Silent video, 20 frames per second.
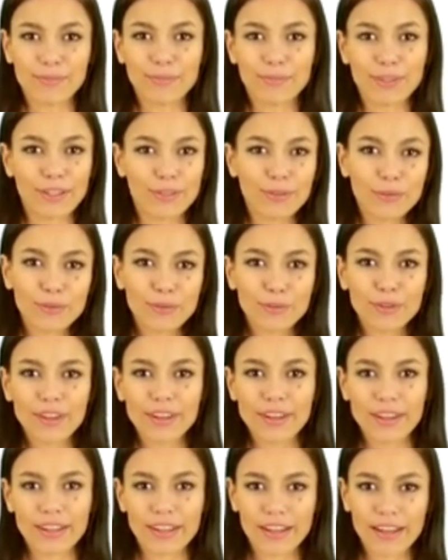For male
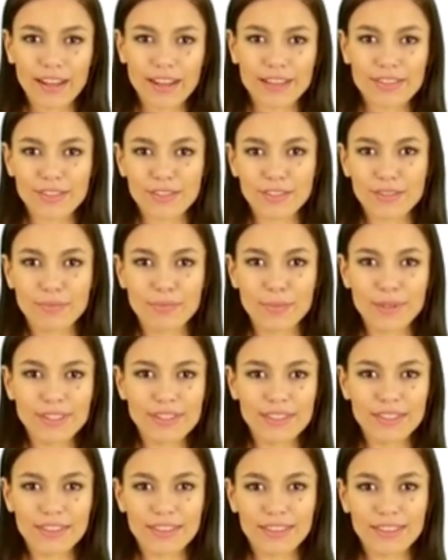infertility due to
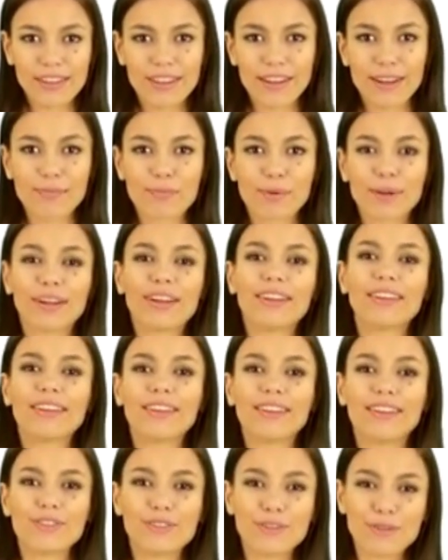prostate swelling
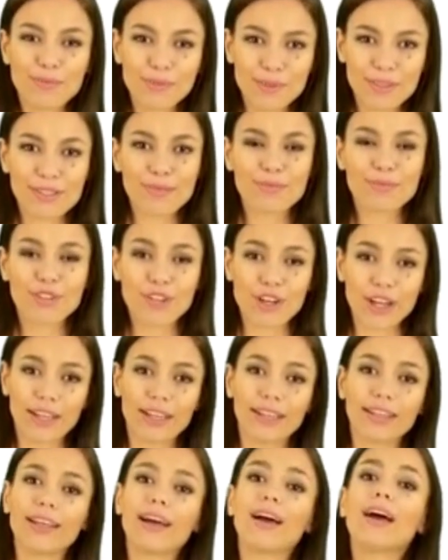caused by
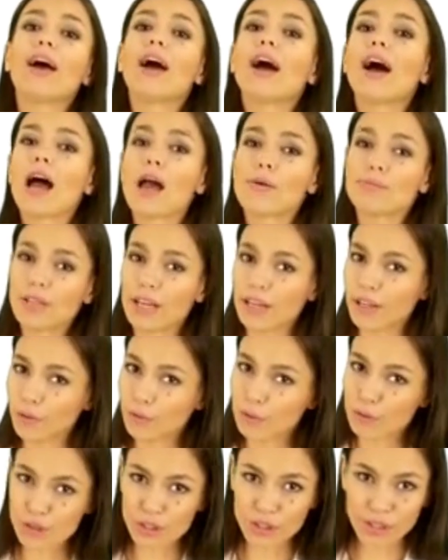chlamydia infection,
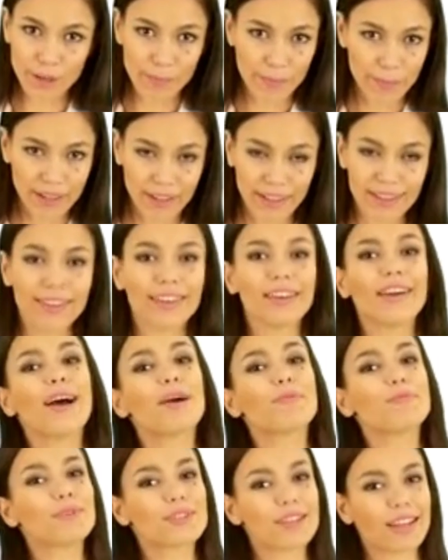a combination
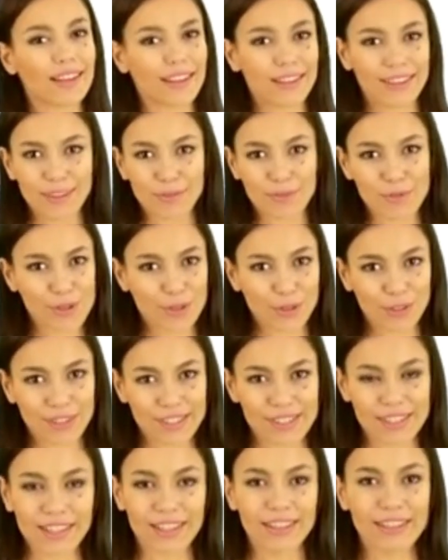containing
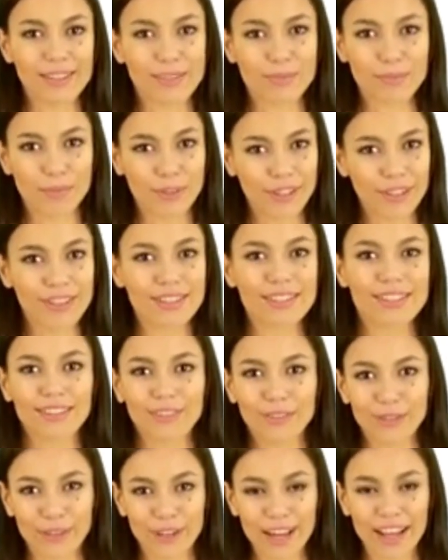1,660
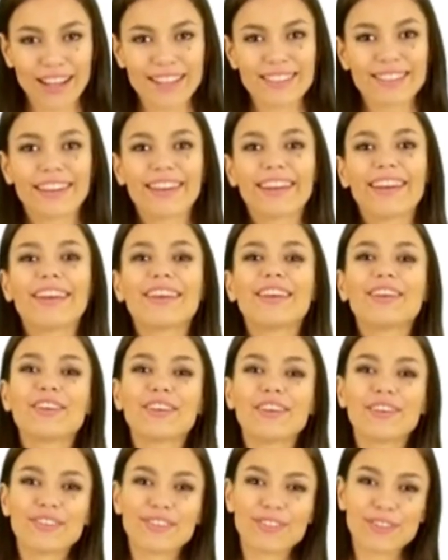milligrams of
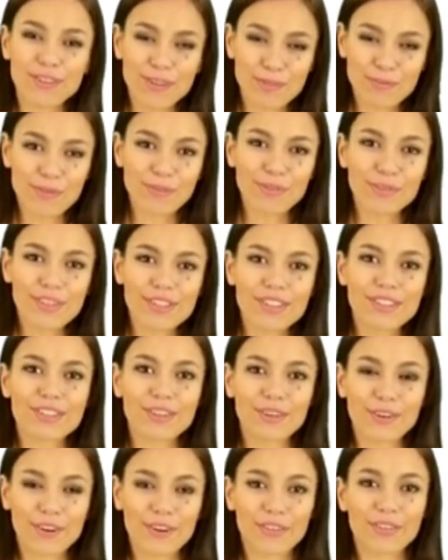L-arginine,
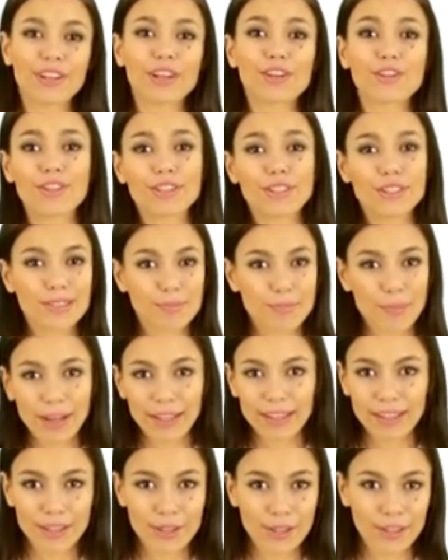150
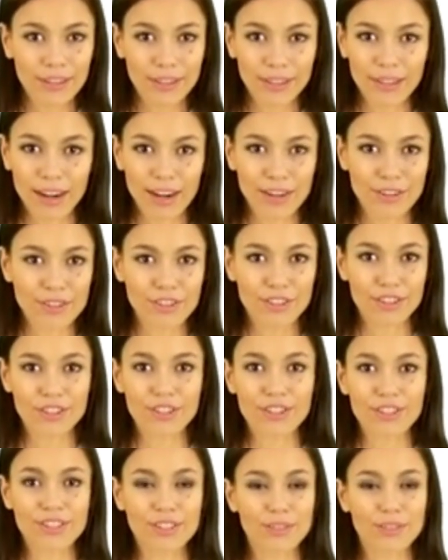milligrams of L-carnitine,